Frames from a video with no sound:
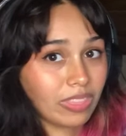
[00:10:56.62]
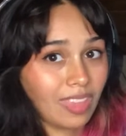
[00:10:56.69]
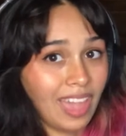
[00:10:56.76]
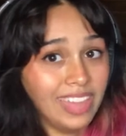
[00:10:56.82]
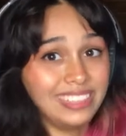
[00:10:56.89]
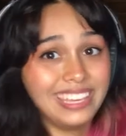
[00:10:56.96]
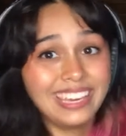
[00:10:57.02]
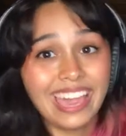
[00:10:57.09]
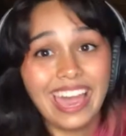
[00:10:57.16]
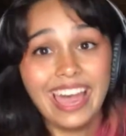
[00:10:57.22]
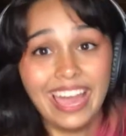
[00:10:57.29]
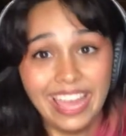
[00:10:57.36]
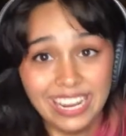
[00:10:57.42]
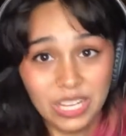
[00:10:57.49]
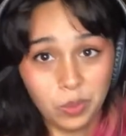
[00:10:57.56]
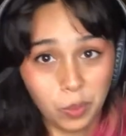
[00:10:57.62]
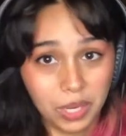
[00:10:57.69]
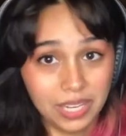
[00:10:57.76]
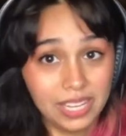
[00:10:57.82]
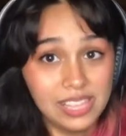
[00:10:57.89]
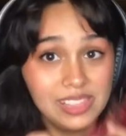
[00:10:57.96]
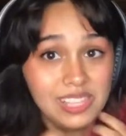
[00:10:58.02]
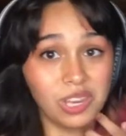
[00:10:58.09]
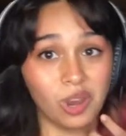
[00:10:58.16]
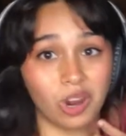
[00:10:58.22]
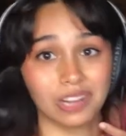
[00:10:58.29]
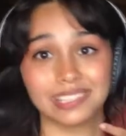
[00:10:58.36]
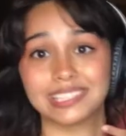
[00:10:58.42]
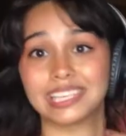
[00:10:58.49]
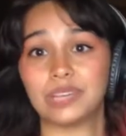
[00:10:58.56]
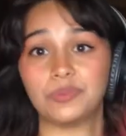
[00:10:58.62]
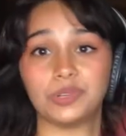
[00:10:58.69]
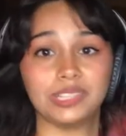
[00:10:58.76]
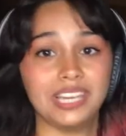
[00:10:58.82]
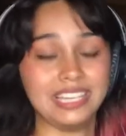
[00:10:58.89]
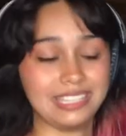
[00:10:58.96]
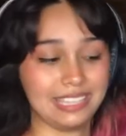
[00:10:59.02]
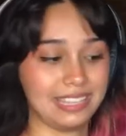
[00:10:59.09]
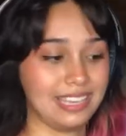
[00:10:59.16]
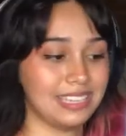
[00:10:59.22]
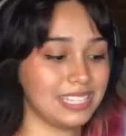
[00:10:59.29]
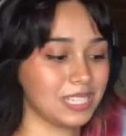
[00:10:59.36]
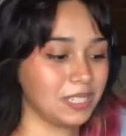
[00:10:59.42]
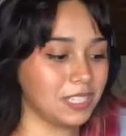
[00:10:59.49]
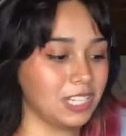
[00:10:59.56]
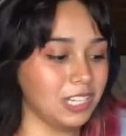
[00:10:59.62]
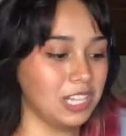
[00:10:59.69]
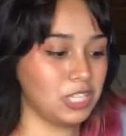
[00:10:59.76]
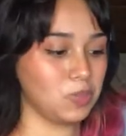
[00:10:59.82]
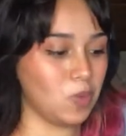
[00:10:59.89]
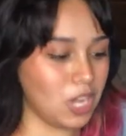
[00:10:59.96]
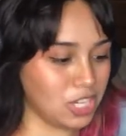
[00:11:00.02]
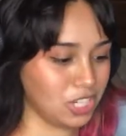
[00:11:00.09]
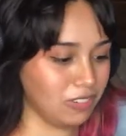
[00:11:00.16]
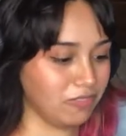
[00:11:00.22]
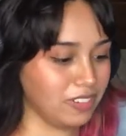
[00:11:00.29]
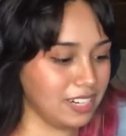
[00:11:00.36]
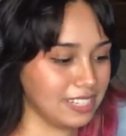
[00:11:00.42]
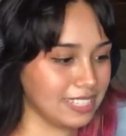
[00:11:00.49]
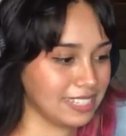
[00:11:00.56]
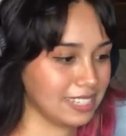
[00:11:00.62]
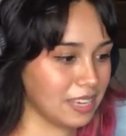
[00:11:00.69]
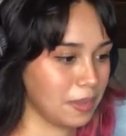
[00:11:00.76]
I think anyone in the arts can relate to this. So let's watch it first.